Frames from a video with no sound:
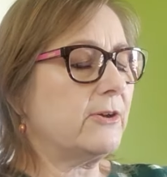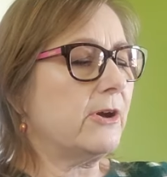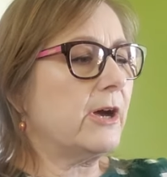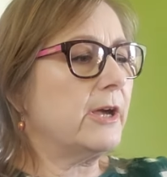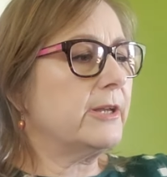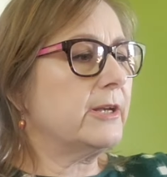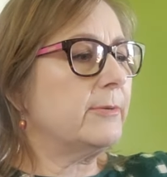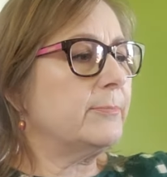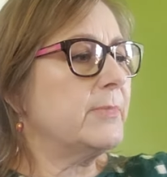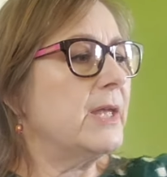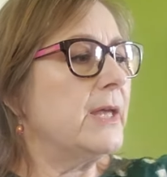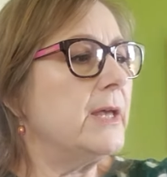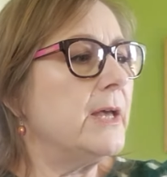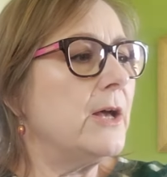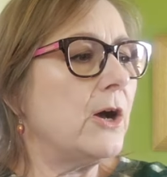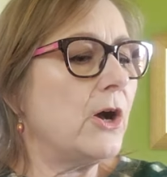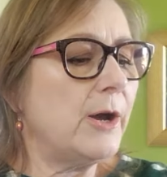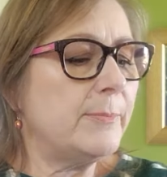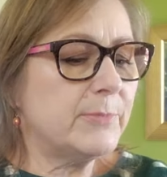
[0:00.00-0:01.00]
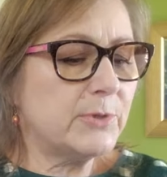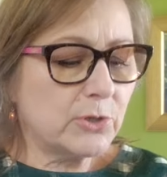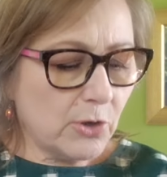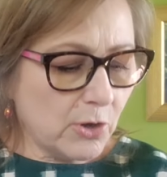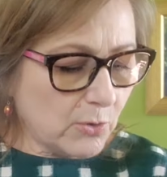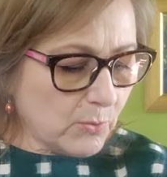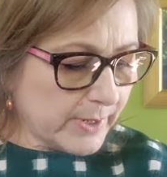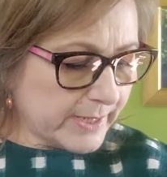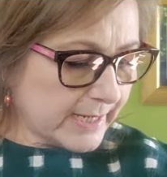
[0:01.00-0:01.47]
and I'm
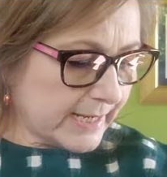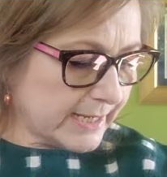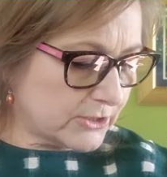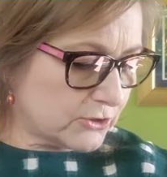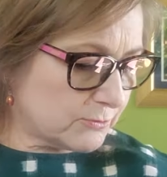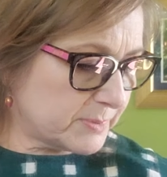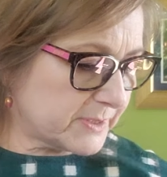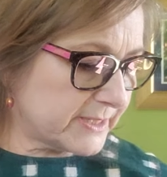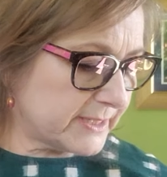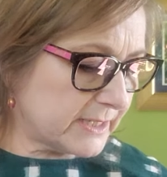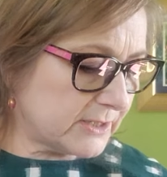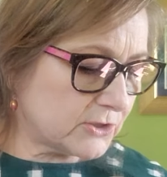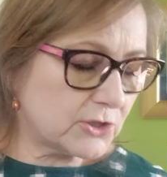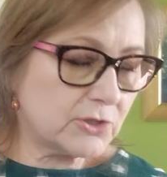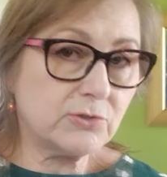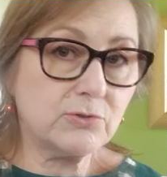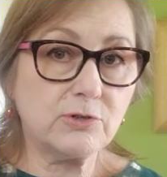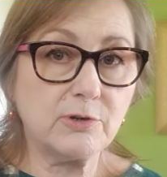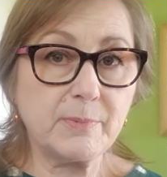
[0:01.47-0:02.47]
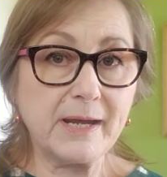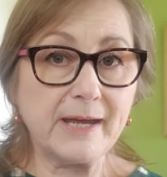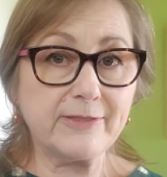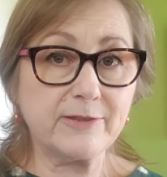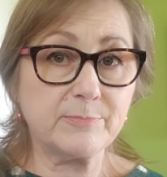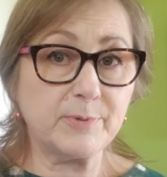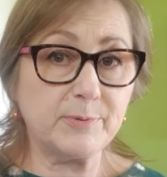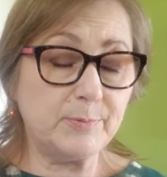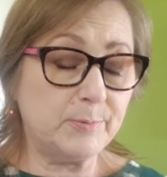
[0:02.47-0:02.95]
not 100% sure about
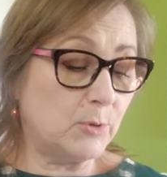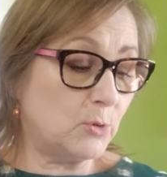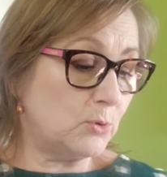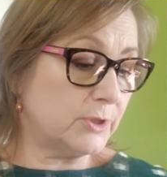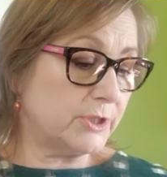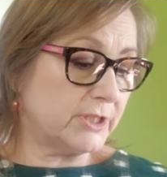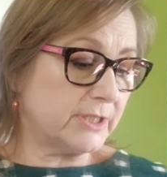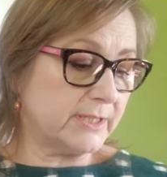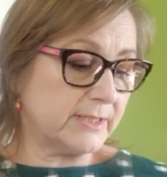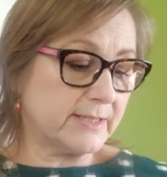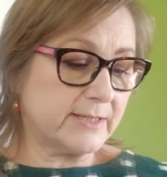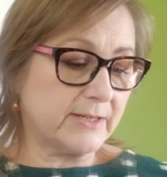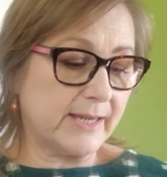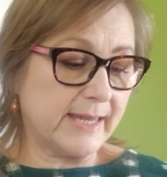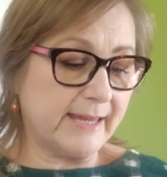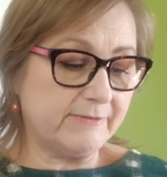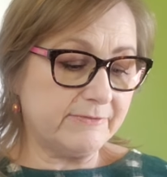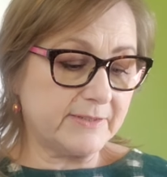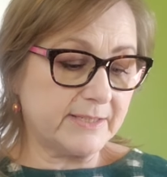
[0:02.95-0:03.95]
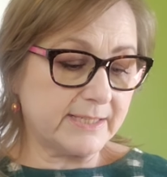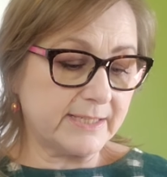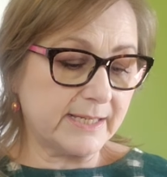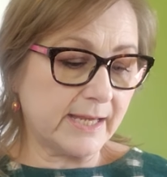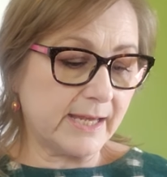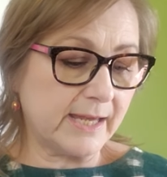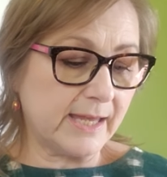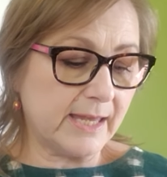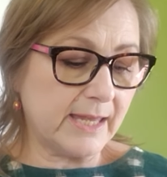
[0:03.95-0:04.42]
the proportions, I have to
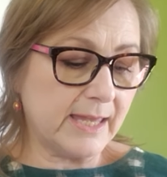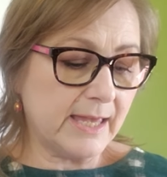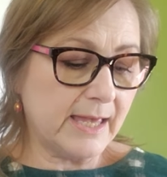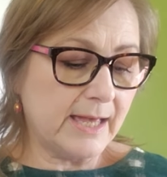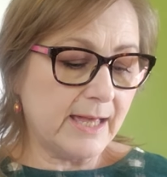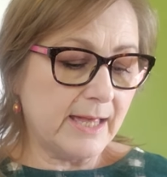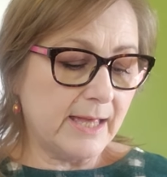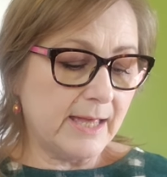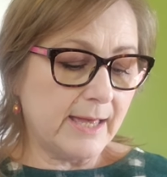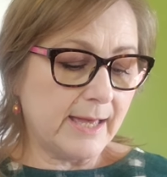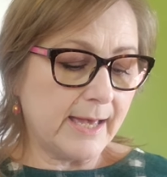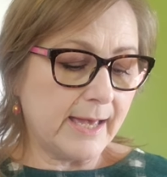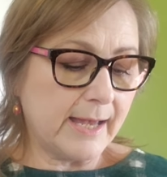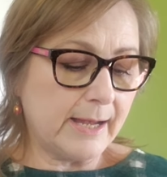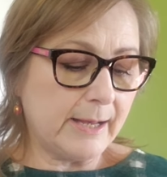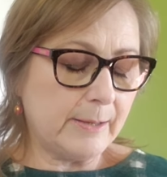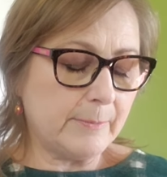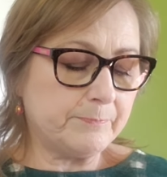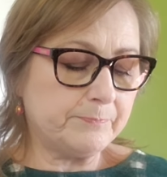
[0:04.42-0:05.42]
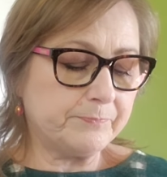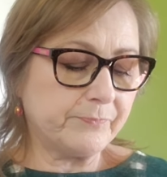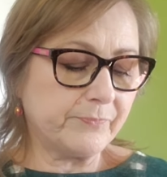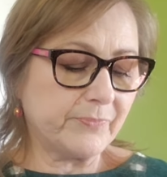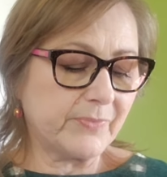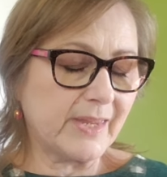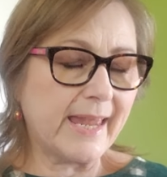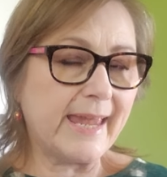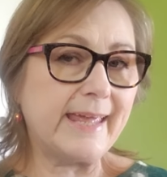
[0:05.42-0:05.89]
say.
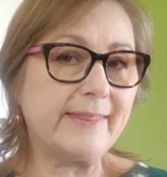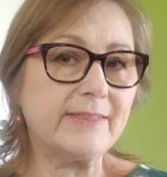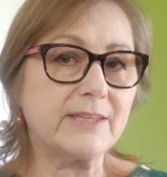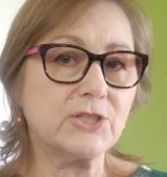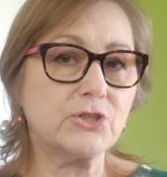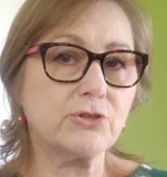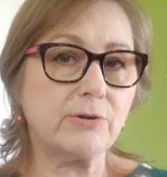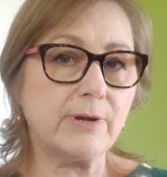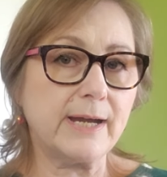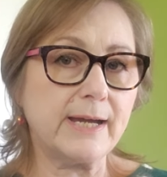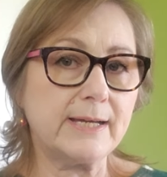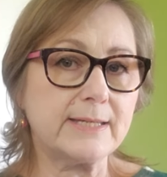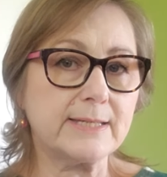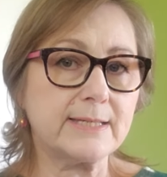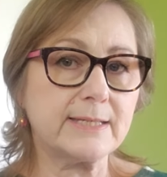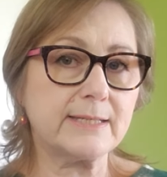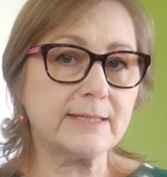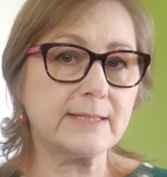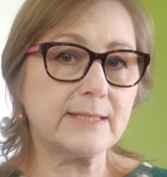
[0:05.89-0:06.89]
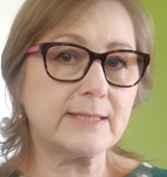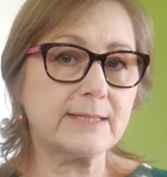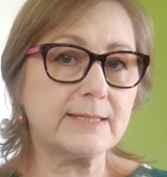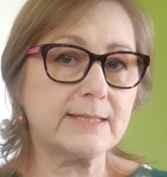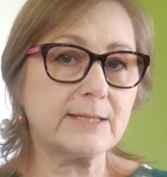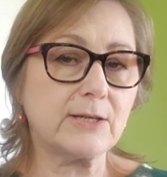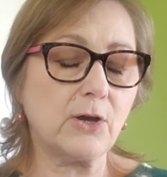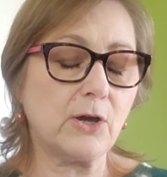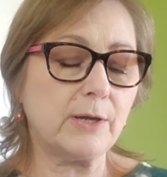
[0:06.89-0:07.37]
And the
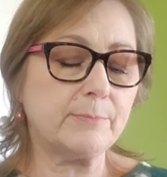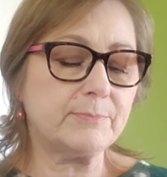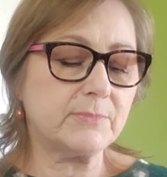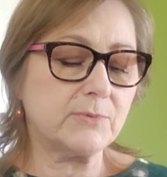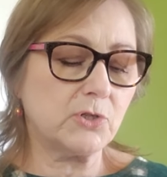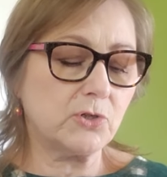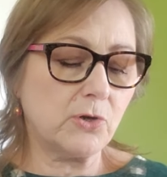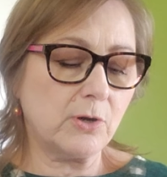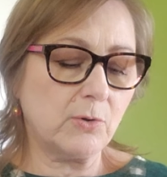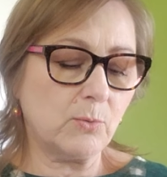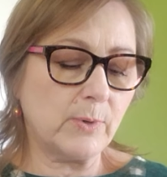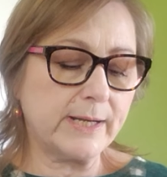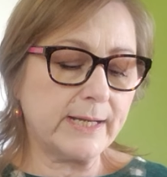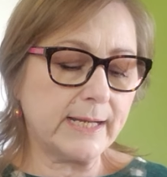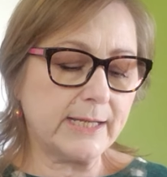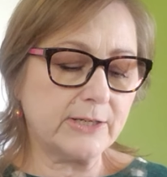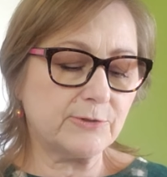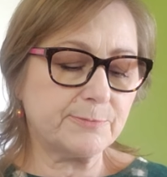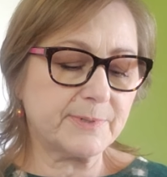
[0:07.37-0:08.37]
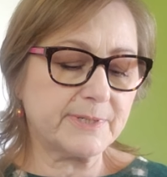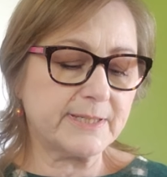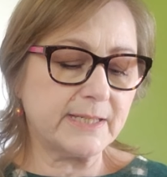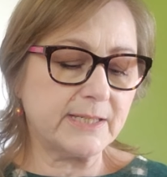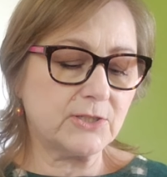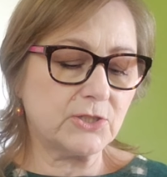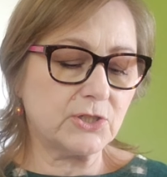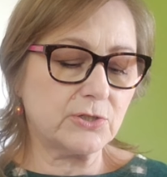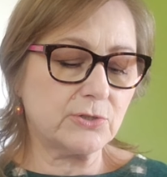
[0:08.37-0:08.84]
trousers, I'm not
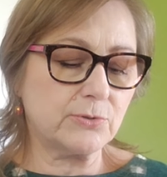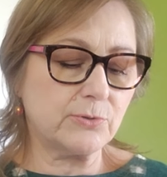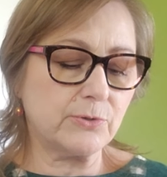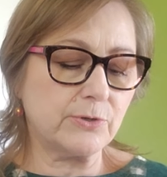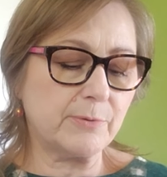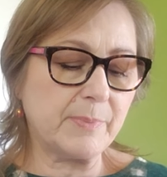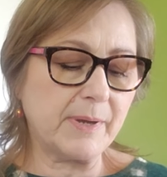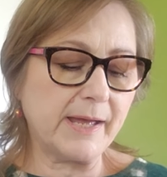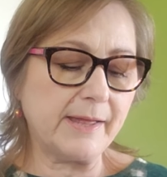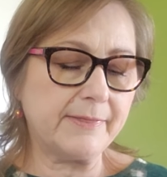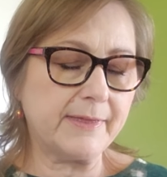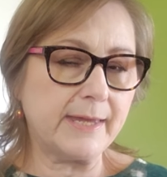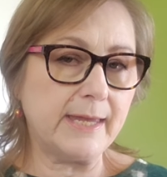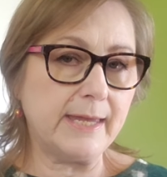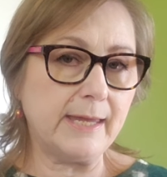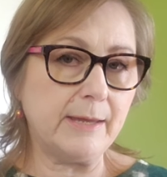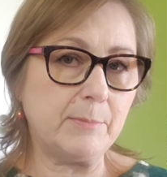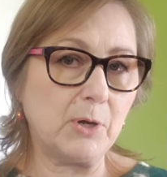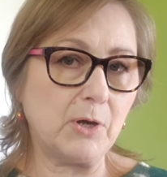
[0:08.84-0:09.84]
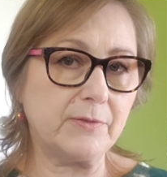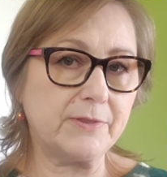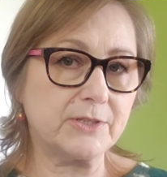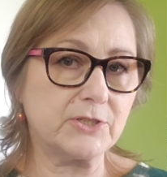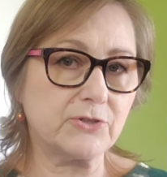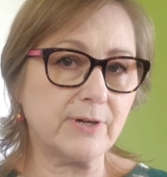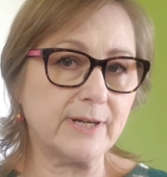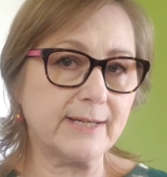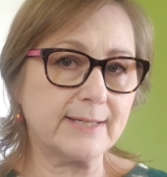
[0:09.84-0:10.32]
100% sure about the hem on the
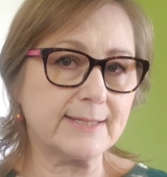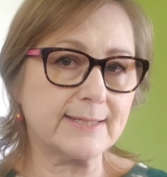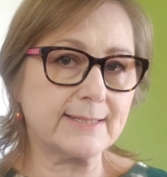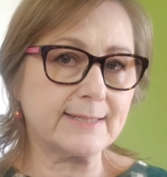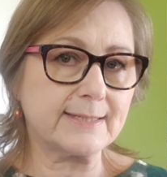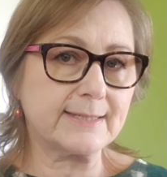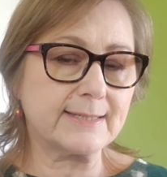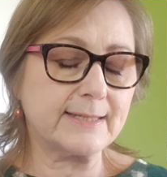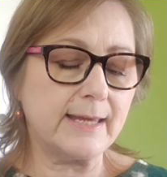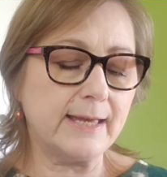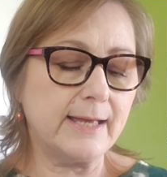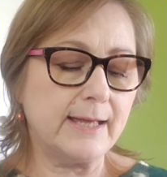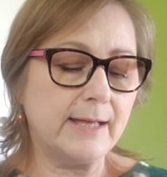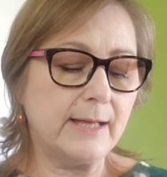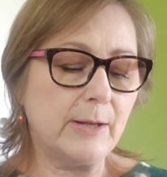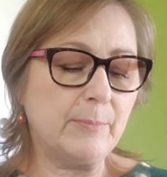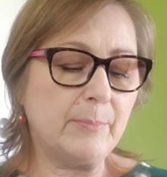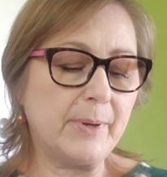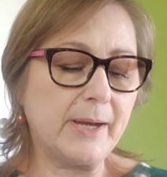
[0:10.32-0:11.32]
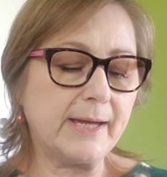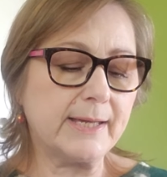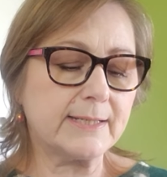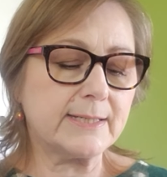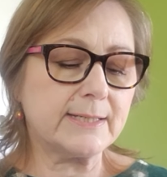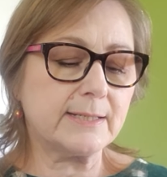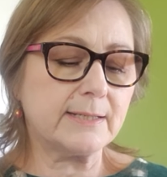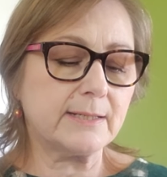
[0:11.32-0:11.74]
trousers, but